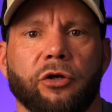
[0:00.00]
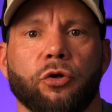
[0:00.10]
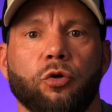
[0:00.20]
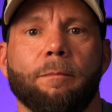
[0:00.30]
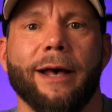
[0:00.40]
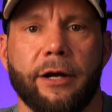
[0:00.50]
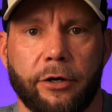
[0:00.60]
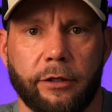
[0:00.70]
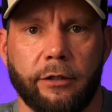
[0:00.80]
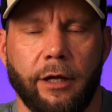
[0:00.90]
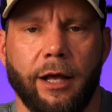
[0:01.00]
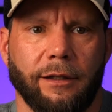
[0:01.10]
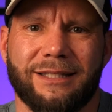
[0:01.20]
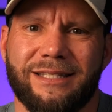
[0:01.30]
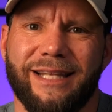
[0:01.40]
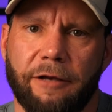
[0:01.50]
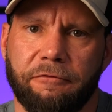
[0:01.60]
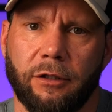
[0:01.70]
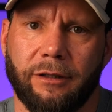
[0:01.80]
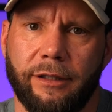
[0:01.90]
could do better, it's
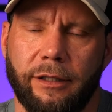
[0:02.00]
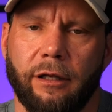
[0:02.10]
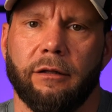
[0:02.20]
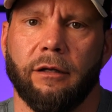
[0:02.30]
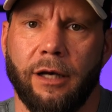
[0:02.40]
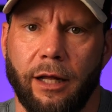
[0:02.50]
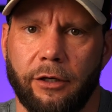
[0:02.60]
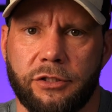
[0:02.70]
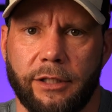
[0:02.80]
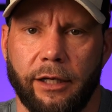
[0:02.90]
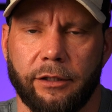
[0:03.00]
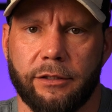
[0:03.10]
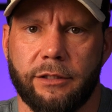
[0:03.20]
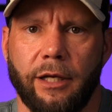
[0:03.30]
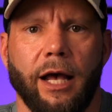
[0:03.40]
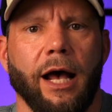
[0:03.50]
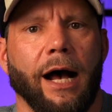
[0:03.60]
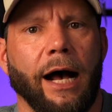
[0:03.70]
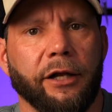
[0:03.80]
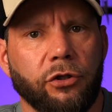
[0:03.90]
definitely the color science.
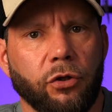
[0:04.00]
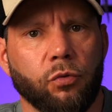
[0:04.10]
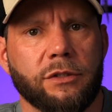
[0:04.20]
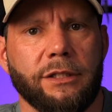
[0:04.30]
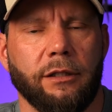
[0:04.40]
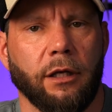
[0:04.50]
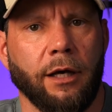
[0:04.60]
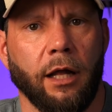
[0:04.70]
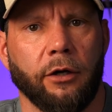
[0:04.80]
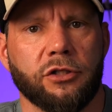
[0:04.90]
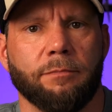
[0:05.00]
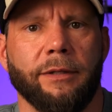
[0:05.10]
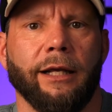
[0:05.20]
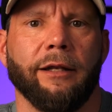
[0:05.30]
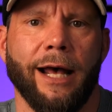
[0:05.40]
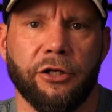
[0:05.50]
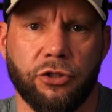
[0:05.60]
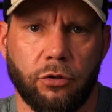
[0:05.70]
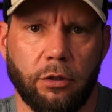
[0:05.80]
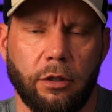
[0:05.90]
I don't see the colors being
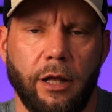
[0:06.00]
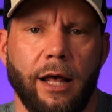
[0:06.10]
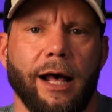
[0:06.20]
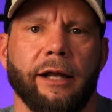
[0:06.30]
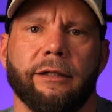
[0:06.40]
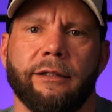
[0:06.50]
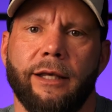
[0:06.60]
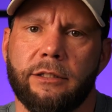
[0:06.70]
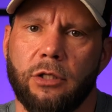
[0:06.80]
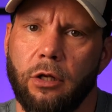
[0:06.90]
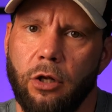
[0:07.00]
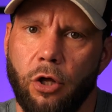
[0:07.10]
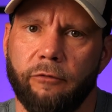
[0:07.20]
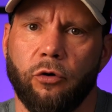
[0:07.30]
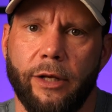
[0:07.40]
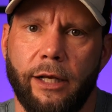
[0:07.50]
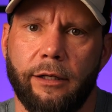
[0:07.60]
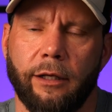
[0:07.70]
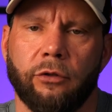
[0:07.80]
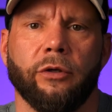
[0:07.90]
natural, and it takes a lot of
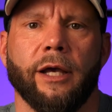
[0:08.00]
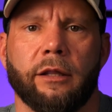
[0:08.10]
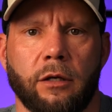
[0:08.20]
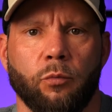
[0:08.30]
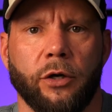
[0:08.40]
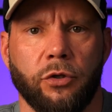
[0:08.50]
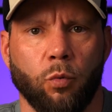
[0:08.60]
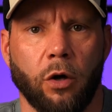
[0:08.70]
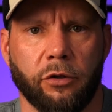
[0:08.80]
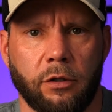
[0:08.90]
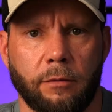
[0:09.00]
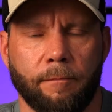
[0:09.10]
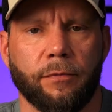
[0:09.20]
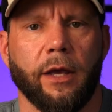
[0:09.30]
grading to get them where you want them